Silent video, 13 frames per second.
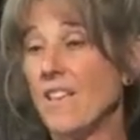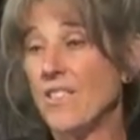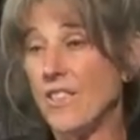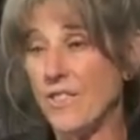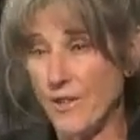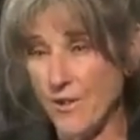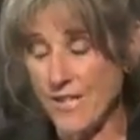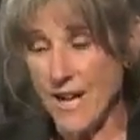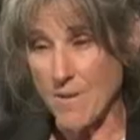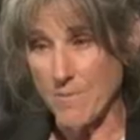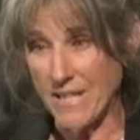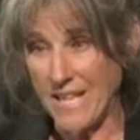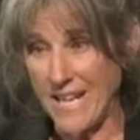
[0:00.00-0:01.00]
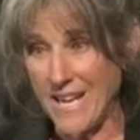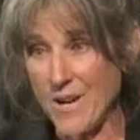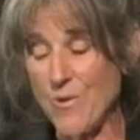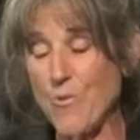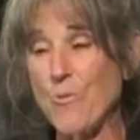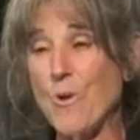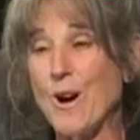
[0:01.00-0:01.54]
The third company
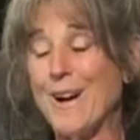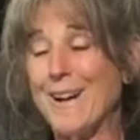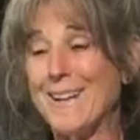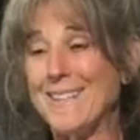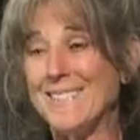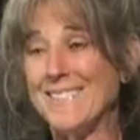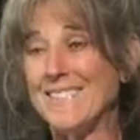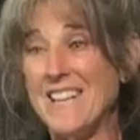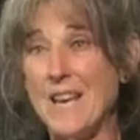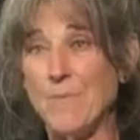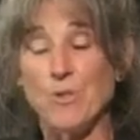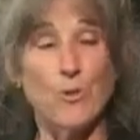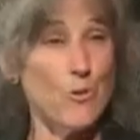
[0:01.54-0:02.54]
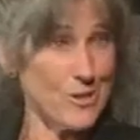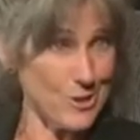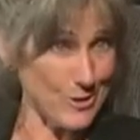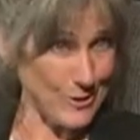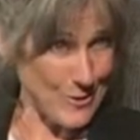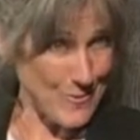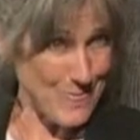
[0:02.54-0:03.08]
was named
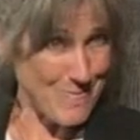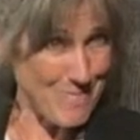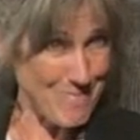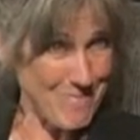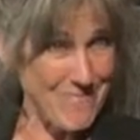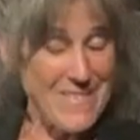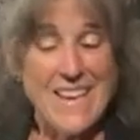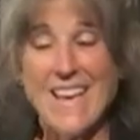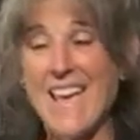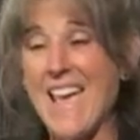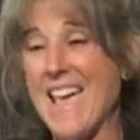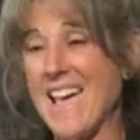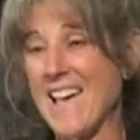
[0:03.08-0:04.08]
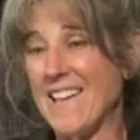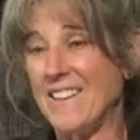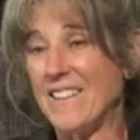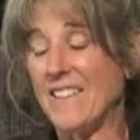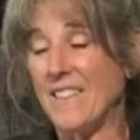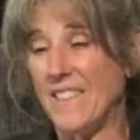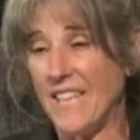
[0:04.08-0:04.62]
Crystalloom,
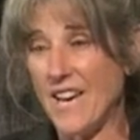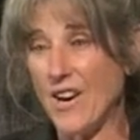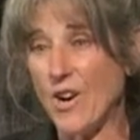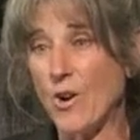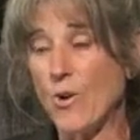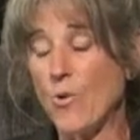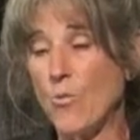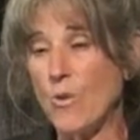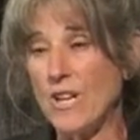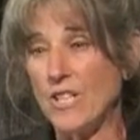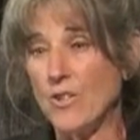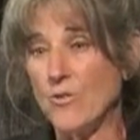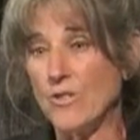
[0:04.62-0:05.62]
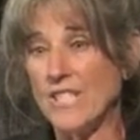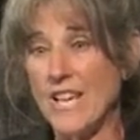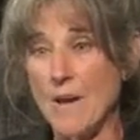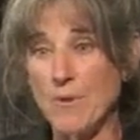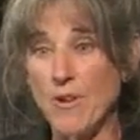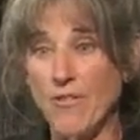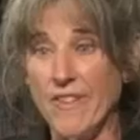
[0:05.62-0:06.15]
and there we used
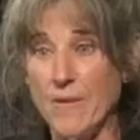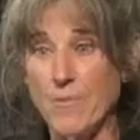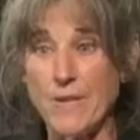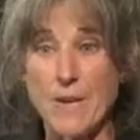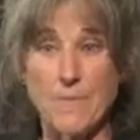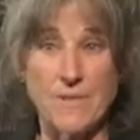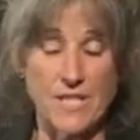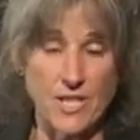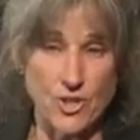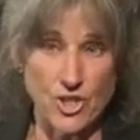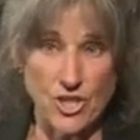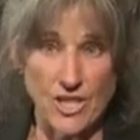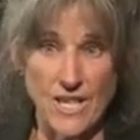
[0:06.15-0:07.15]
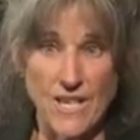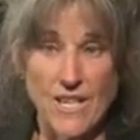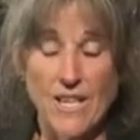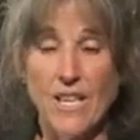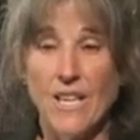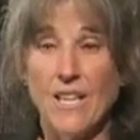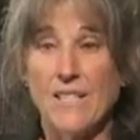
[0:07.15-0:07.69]
chemical vapor deposition.
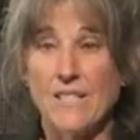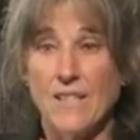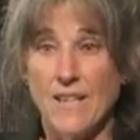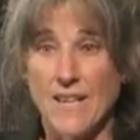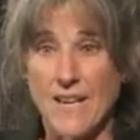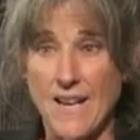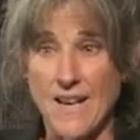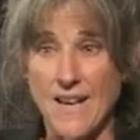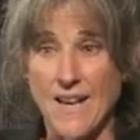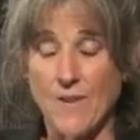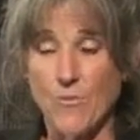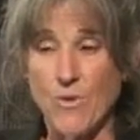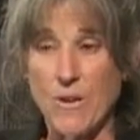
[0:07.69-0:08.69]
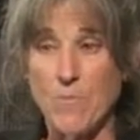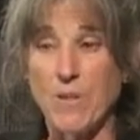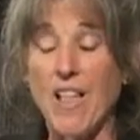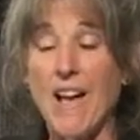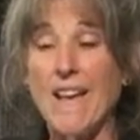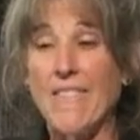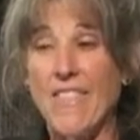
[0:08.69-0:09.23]
We
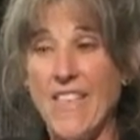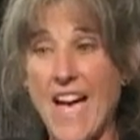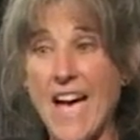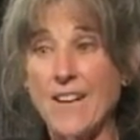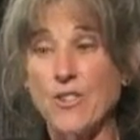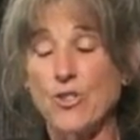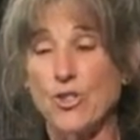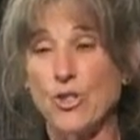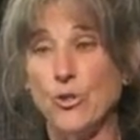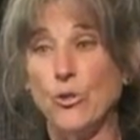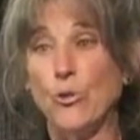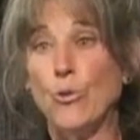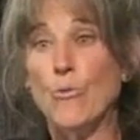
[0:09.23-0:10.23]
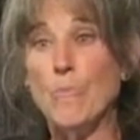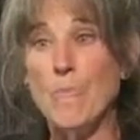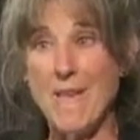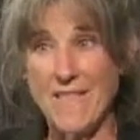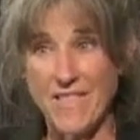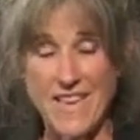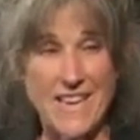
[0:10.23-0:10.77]
applied that to
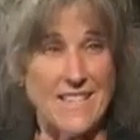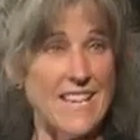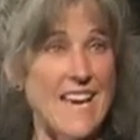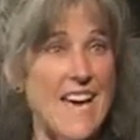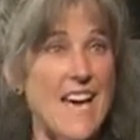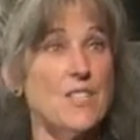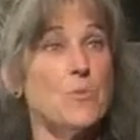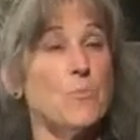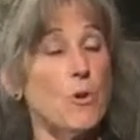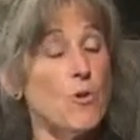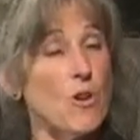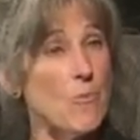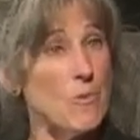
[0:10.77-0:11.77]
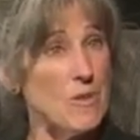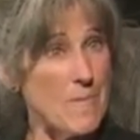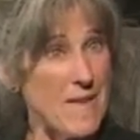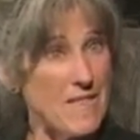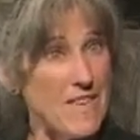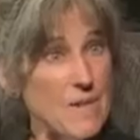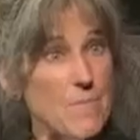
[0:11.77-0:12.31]
methane gas, broke open the
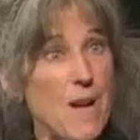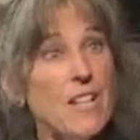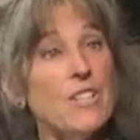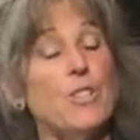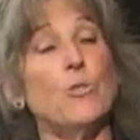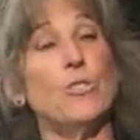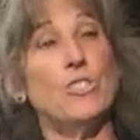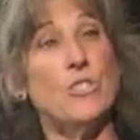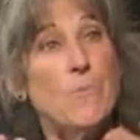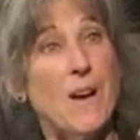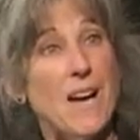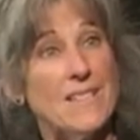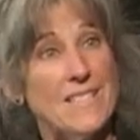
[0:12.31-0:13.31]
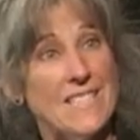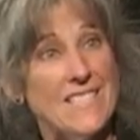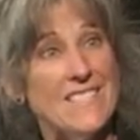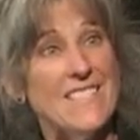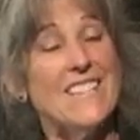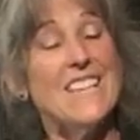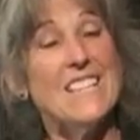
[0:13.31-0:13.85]
methane molecule, and
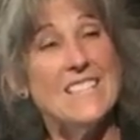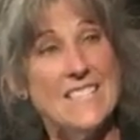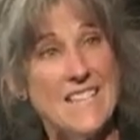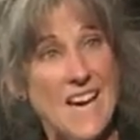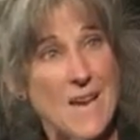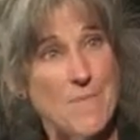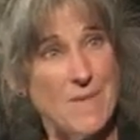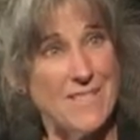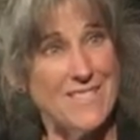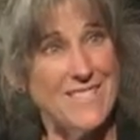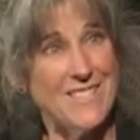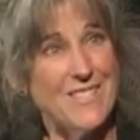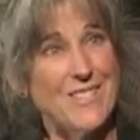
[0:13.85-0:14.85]
deposited diamond